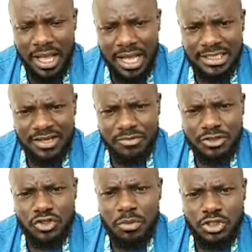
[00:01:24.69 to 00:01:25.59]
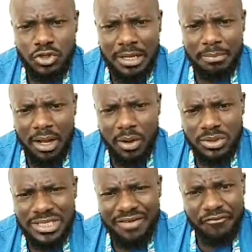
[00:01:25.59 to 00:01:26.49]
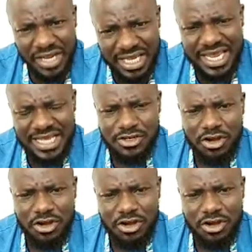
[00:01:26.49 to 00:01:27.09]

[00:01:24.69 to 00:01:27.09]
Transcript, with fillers: And uh, there's been so much talk about her uh, fitness